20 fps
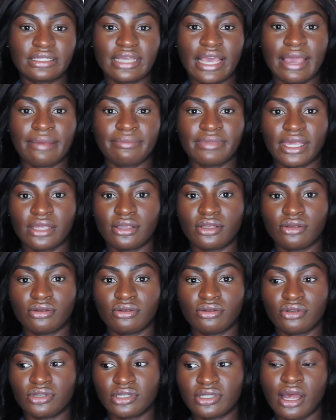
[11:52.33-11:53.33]
time that
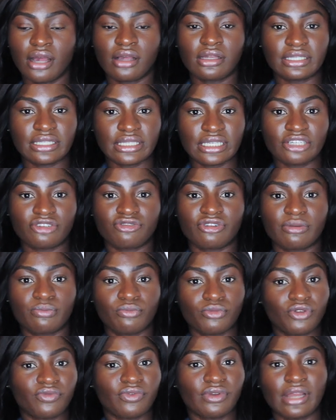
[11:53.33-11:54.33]
you start
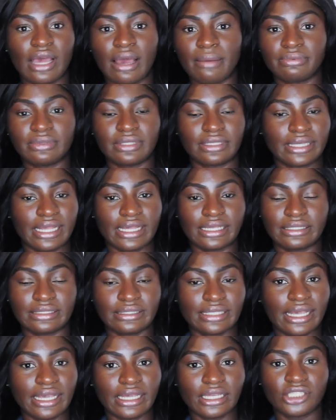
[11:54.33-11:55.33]
considering moving up the next
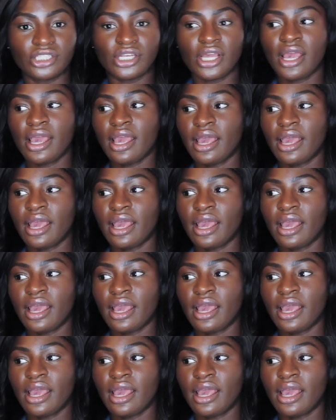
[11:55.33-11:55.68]
stage.